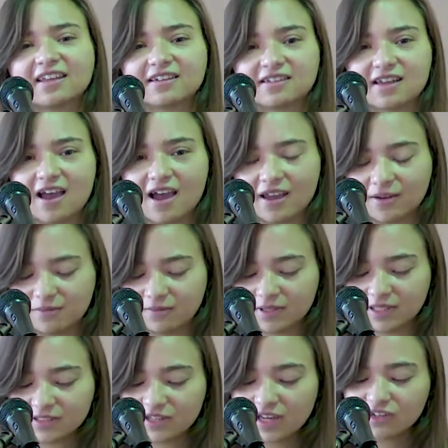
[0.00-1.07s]
time,
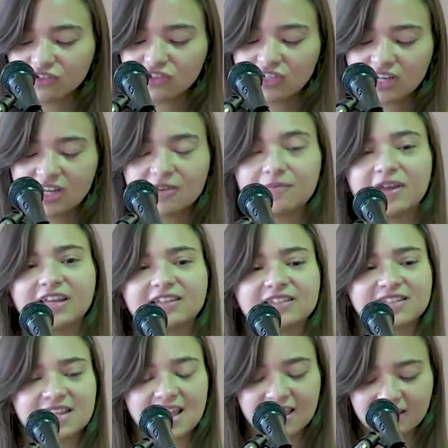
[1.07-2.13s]
touched him, and
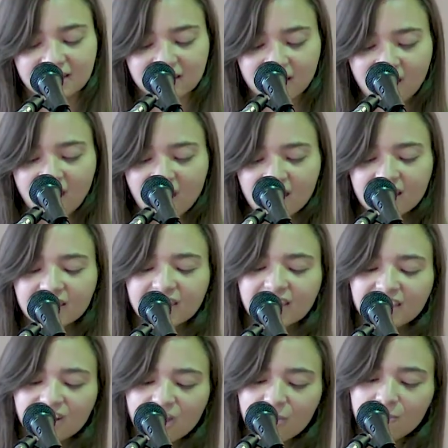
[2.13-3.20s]
said,
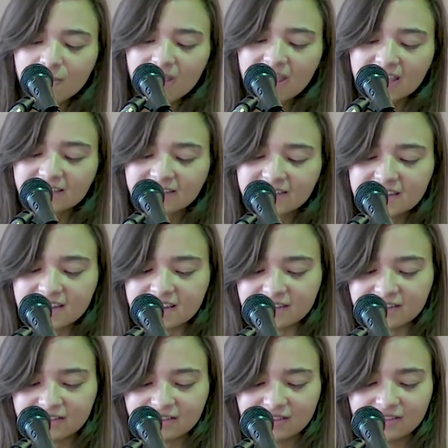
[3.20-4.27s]
"Get up and
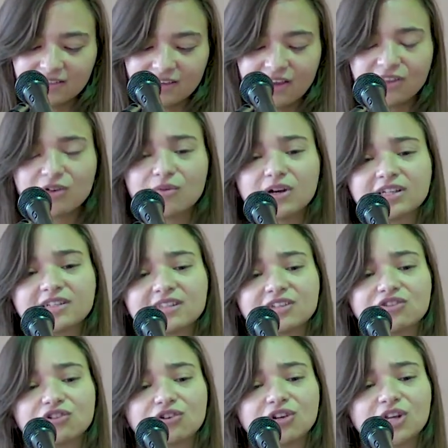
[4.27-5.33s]
eat, otherwise the
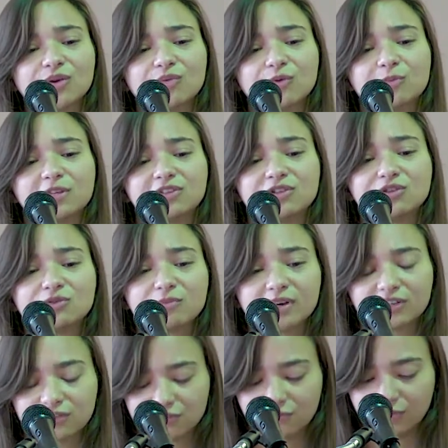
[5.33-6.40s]
journey will be too
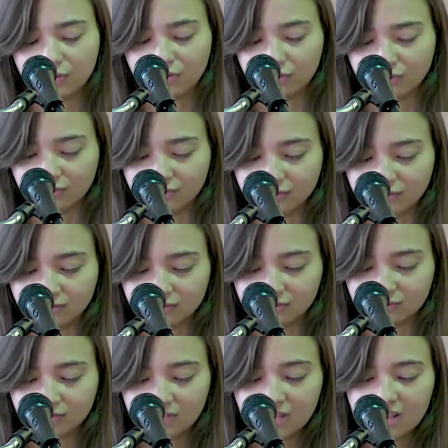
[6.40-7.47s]
much for you."
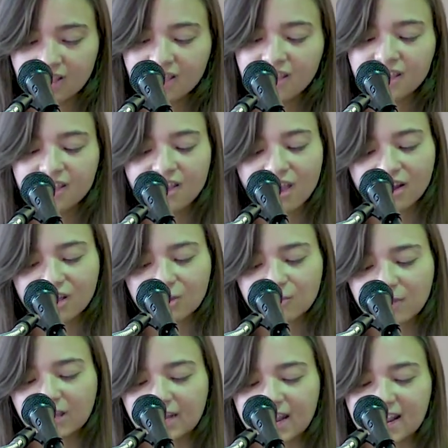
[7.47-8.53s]
He got up
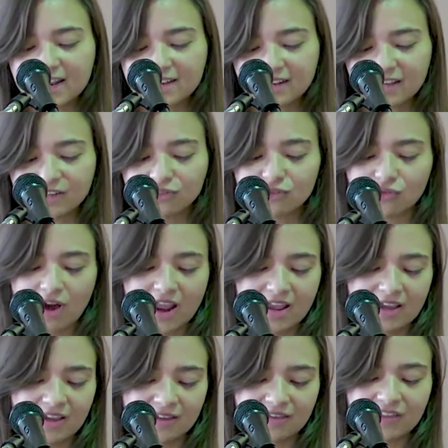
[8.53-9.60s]
and ate and
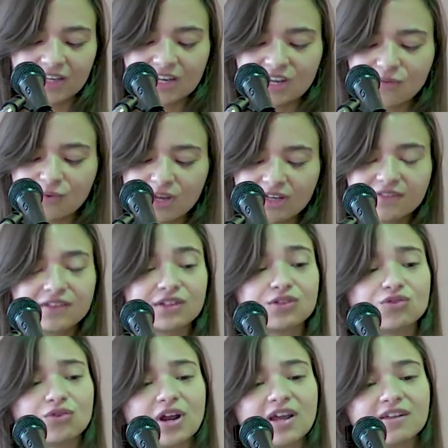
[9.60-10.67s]
drank. Then he went in the
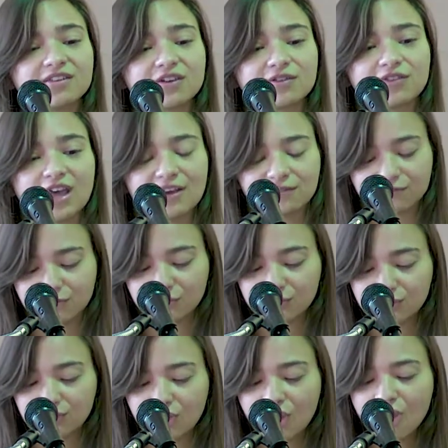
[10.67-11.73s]
strength of that
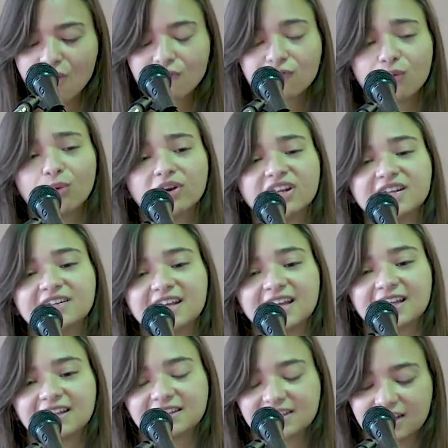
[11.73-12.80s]
food 40
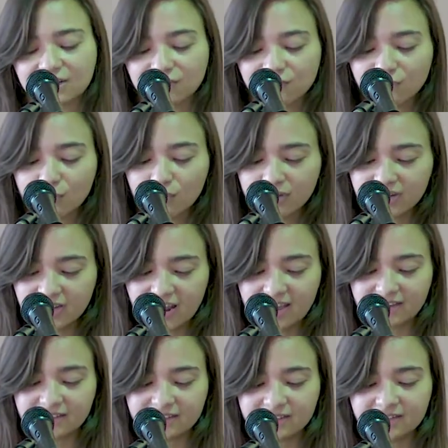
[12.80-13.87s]
days and 40
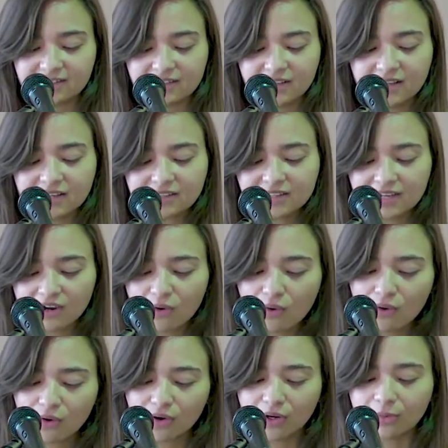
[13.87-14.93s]
nights to
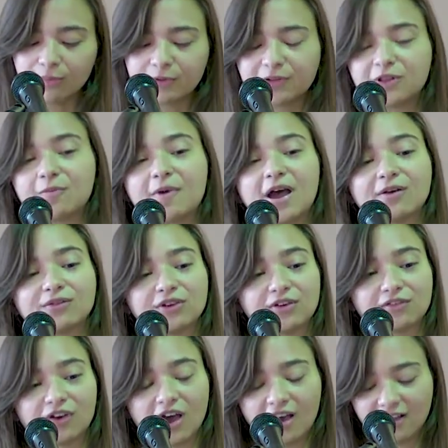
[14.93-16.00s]
Horeb, the mount
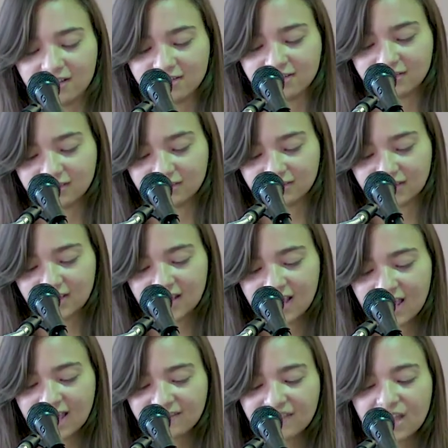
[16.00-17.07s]
of God.
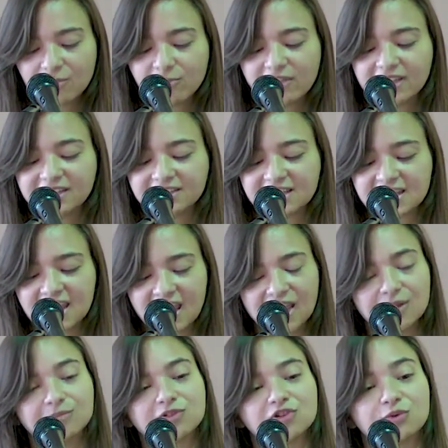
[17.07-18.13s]
At that place he
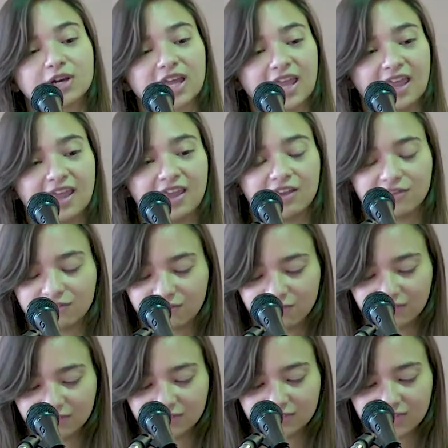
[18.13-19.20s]
came to a cave
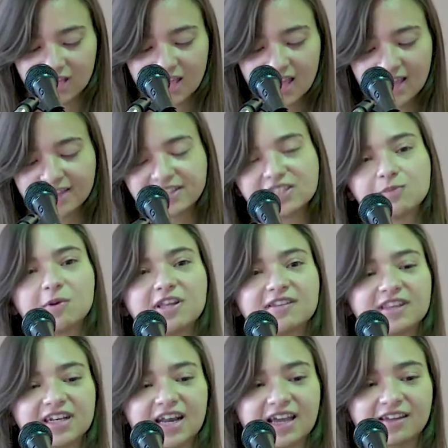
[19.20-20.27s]
and spent
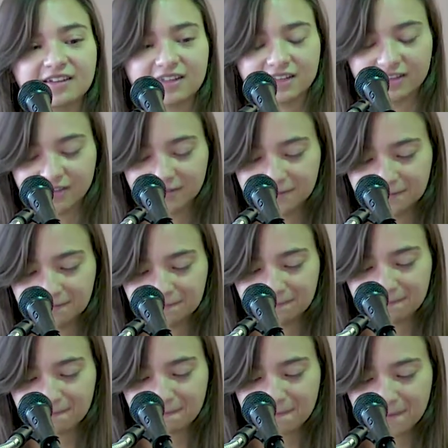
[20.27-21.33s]
the night there.
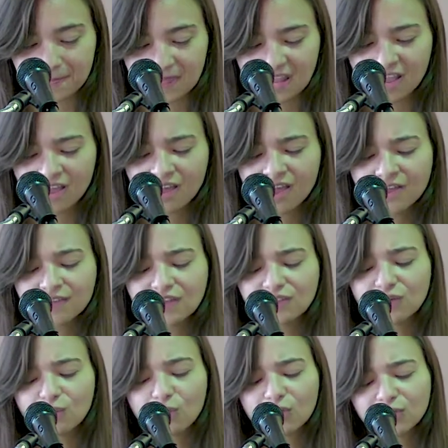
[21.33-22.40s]
Then
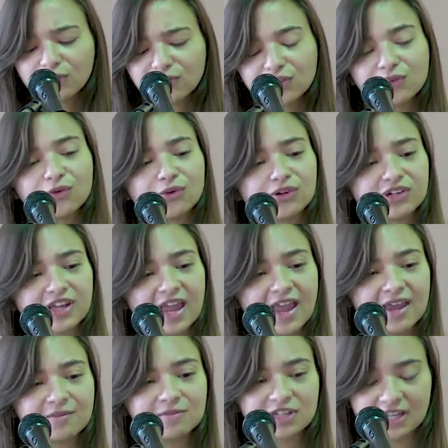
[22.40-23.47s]
the word of the Lord
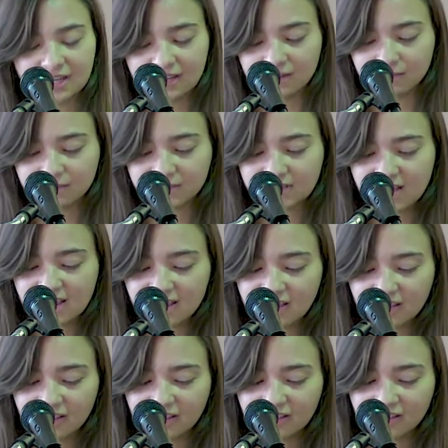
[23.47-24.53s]
came to him,
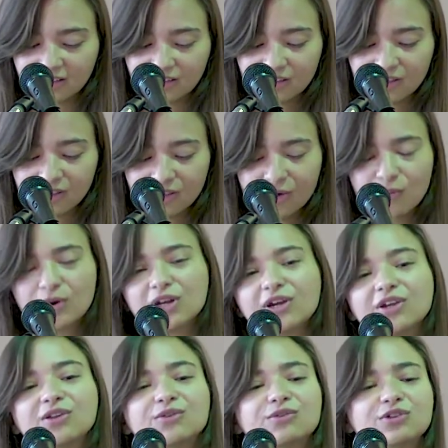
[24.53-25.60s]
saying, "What are
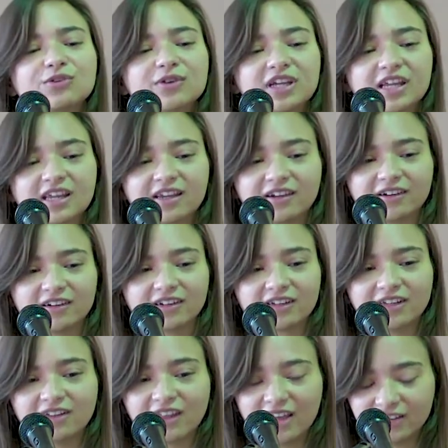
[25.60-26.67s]
you doing here,
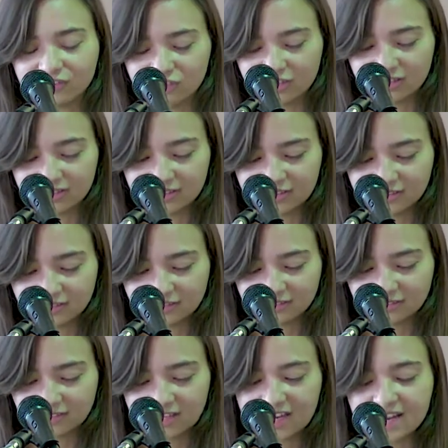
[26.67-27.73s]
Elijah?"
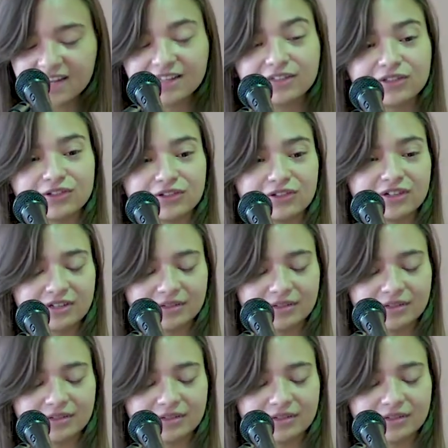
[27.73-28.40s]
He answered,